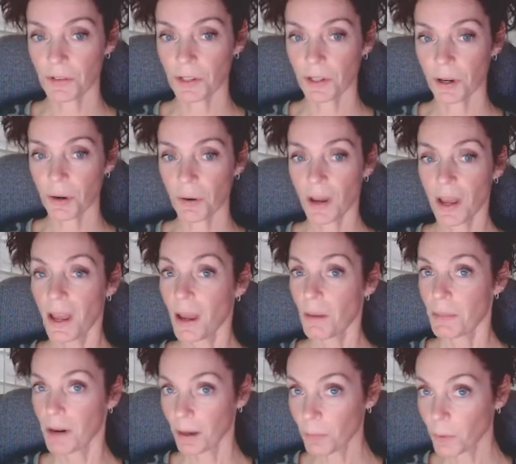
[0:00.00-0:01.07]
So,
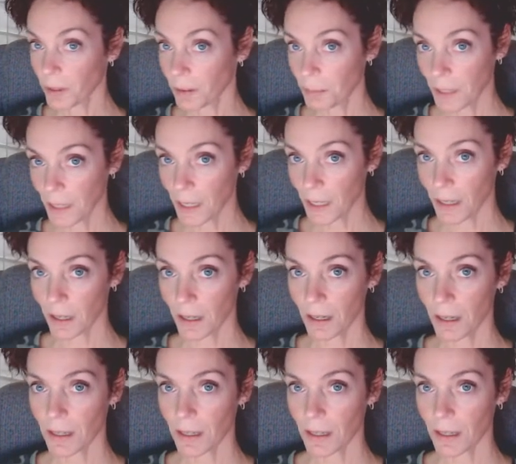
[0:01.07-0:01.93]
bear with me here.